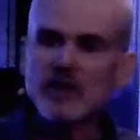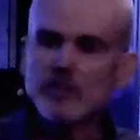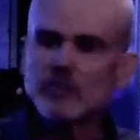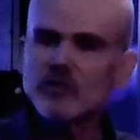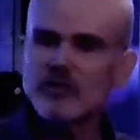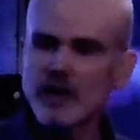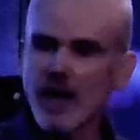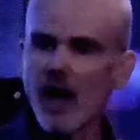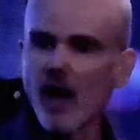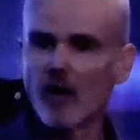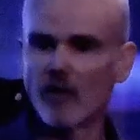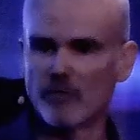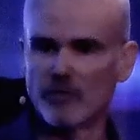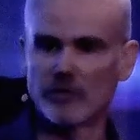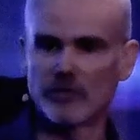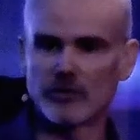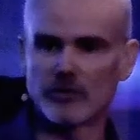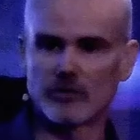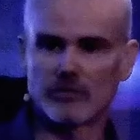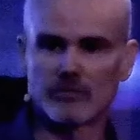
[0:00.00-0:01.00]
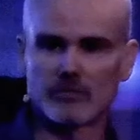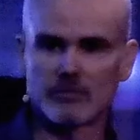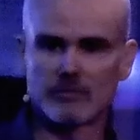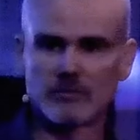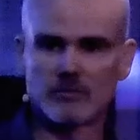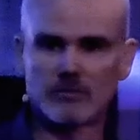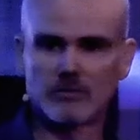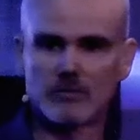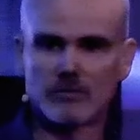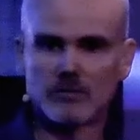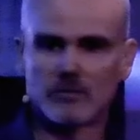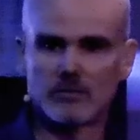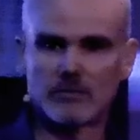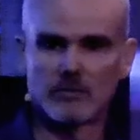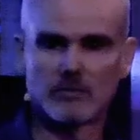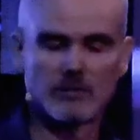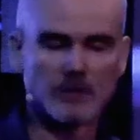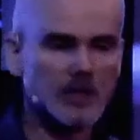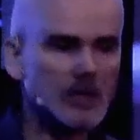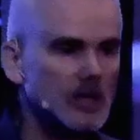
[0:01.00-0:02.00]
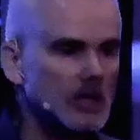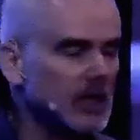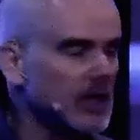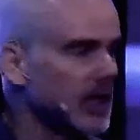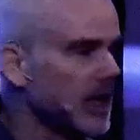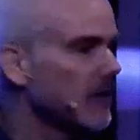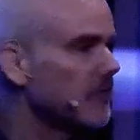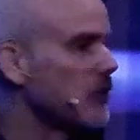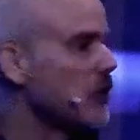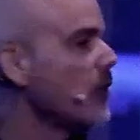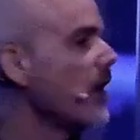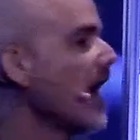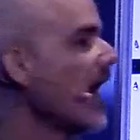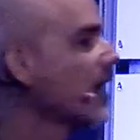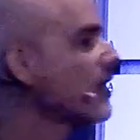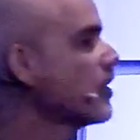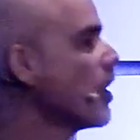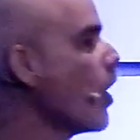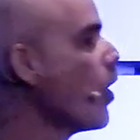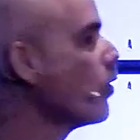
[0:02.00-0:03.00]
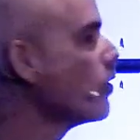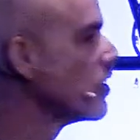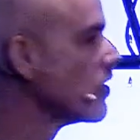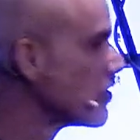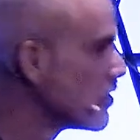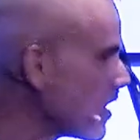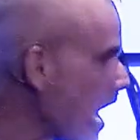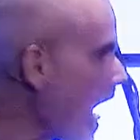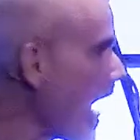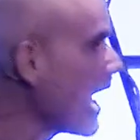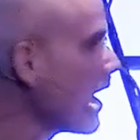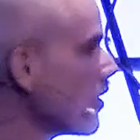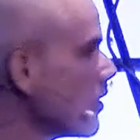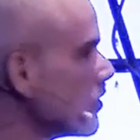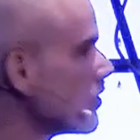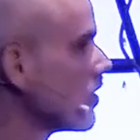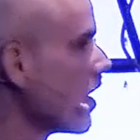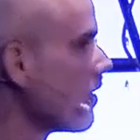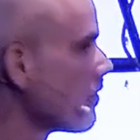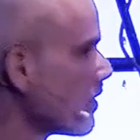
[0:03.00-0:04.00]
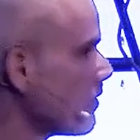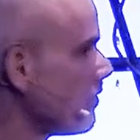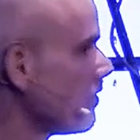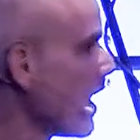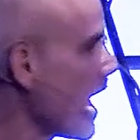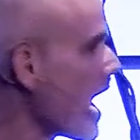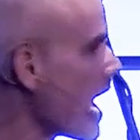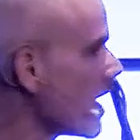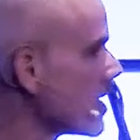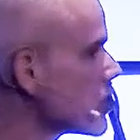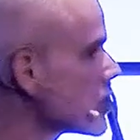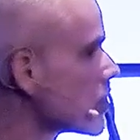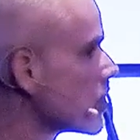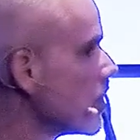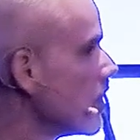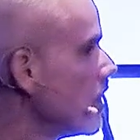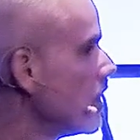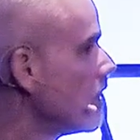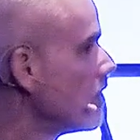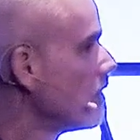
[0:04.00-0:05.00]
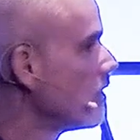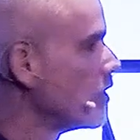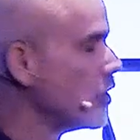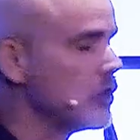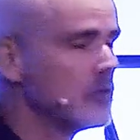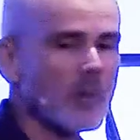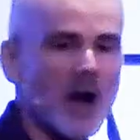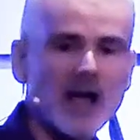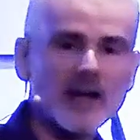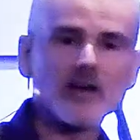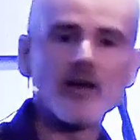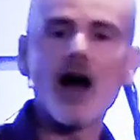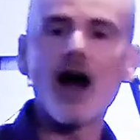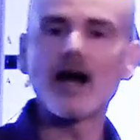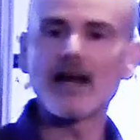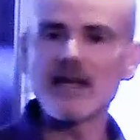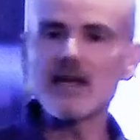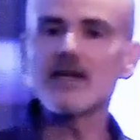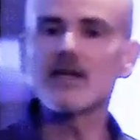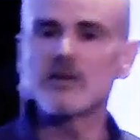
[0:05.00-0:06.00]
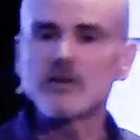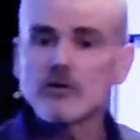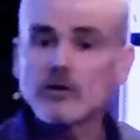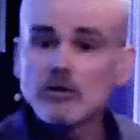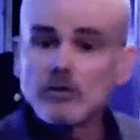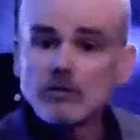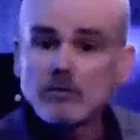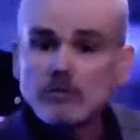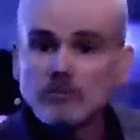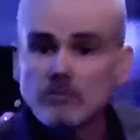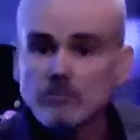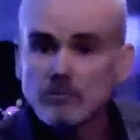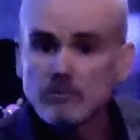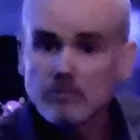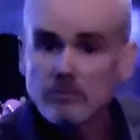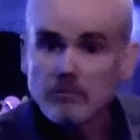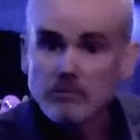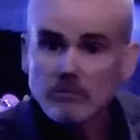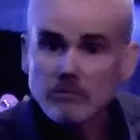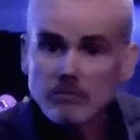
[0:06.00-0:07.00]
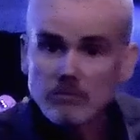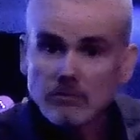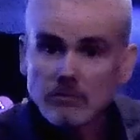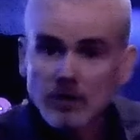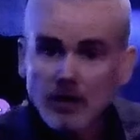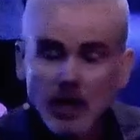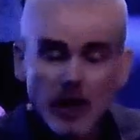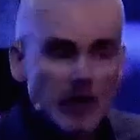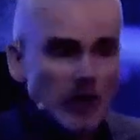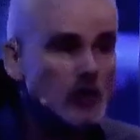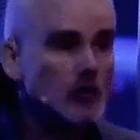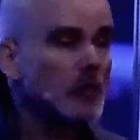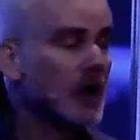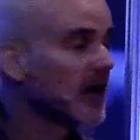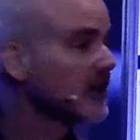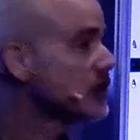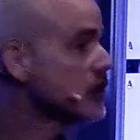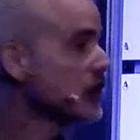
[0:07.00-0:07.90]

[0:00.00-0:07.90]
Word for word: themselves. If you had no desires of the flesh, you might not eat. You might